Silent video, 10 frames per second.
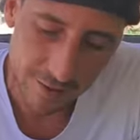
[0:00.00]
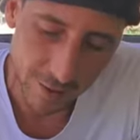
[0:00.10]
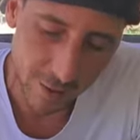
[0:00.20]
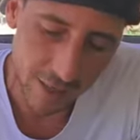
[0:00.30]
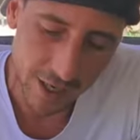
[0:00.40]

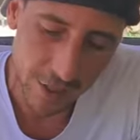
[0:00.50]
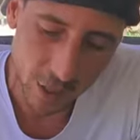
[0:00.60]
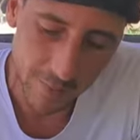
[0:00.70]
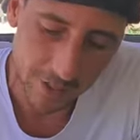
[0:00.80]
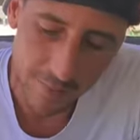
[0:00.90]
Or are you gonna
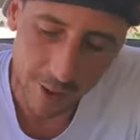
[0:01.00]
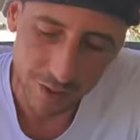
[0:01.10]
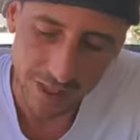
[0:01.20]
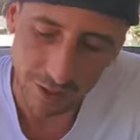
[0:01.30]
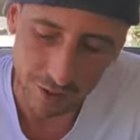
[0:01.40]
drop the
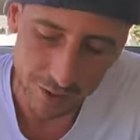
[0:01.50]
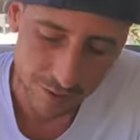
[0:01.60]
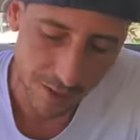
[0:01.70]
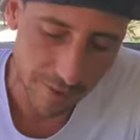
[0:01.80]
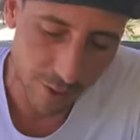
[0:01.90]
multi on us?
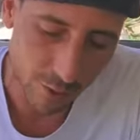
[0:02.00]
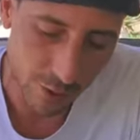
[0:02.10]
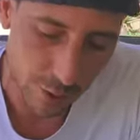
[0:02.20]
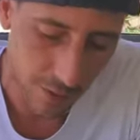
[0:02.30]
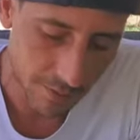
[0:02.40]
Maybe you want
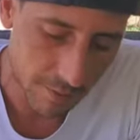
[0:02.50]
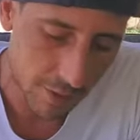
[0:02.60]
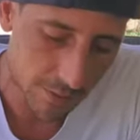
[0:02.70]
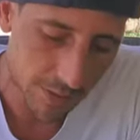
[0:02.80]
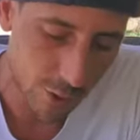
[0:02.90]
to drop the
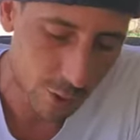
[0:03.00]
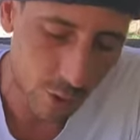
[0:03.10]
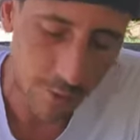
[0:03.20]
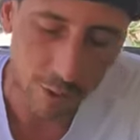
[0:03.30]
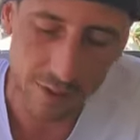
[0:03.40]
multi. There's
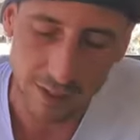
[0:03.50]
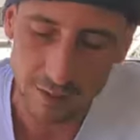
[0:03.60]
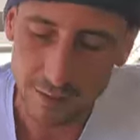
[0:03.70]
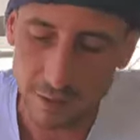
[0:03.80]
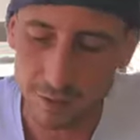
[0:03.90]
no multi
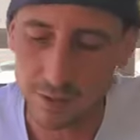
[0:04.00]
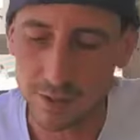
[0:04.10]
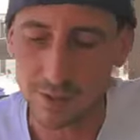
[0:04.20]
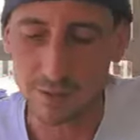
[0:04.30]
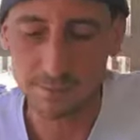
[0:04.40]
on
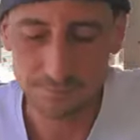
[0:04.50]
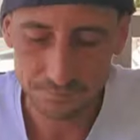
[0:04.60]
the.